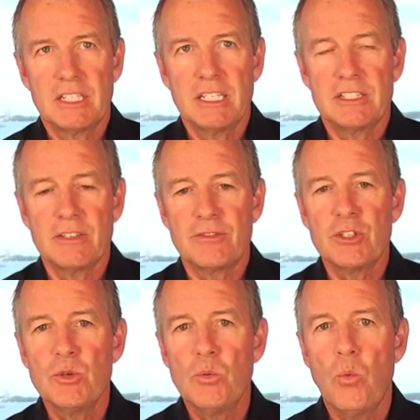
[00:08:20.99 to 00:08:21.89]
is if
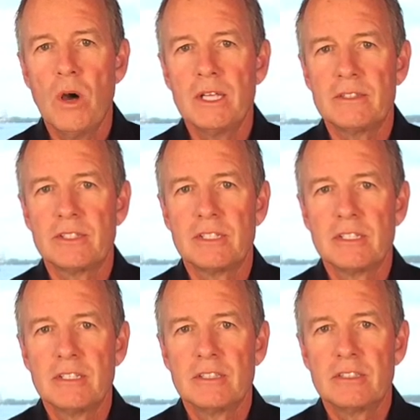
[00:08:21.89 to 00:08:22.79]
you want
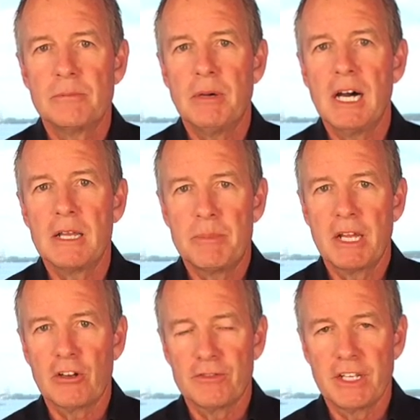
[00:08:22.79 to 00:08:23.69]
to buy a
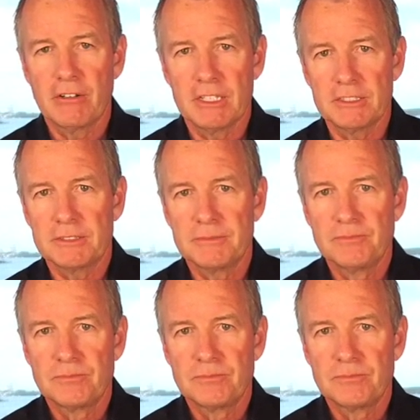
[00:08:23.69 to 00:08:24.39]
pair of earrings,